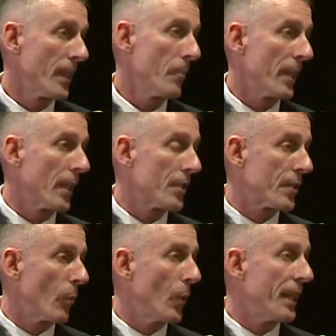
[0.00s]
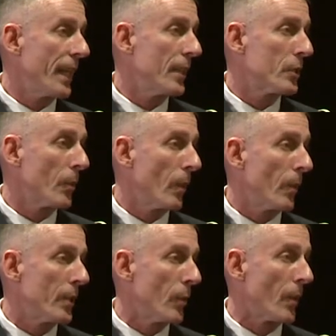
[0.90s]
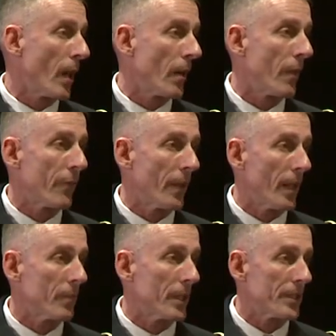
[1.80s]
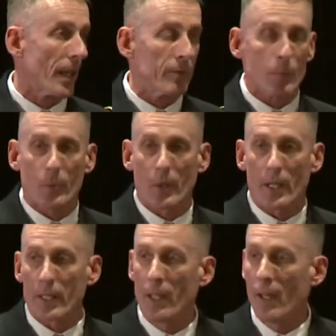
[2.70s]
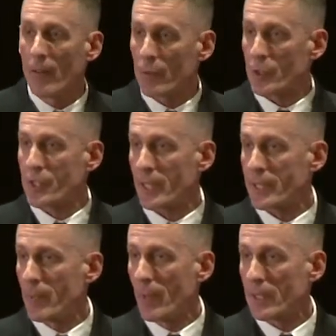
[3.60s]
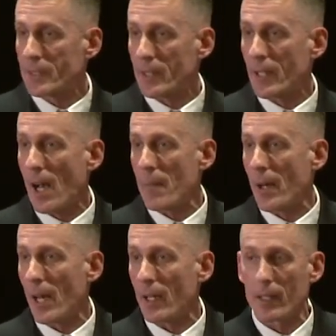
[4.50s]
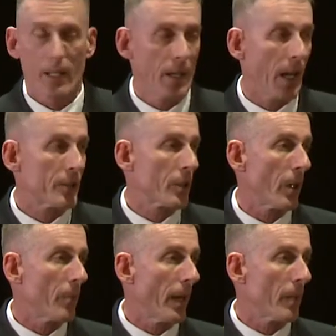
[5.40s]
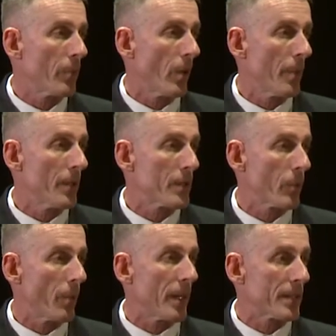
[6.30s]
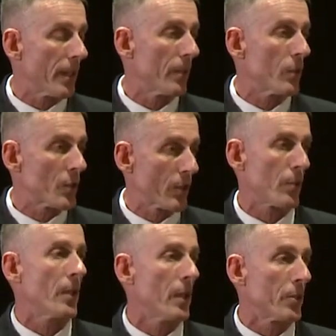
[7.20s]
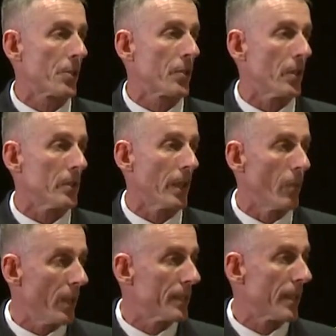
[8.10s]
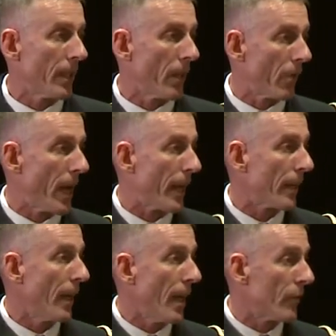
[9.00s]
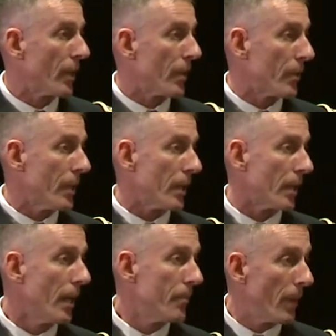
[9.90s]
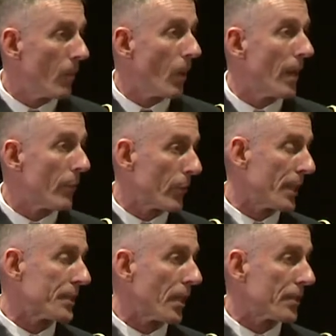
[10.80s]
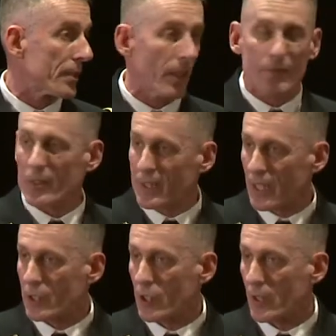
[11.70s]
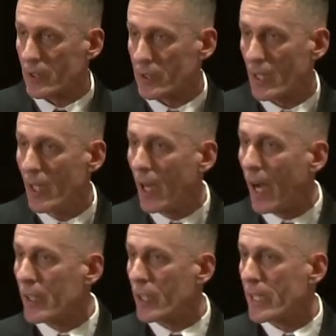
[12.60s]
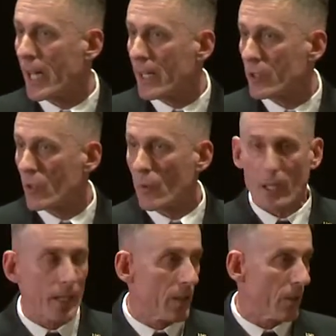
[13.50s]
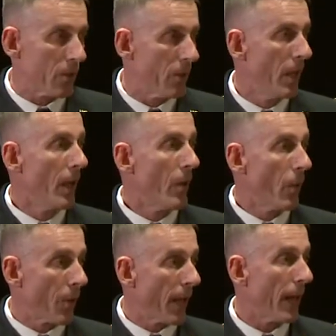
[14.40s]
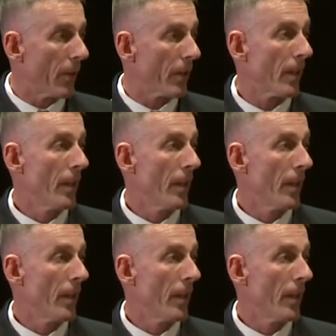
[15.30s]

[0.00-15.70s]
because we can't do what we do without our families. I've deployed for 60 months to combat. I started my deployments when my son was three years old and went to Iraq every other year. My wife raised our son for six years. I could not do what I do without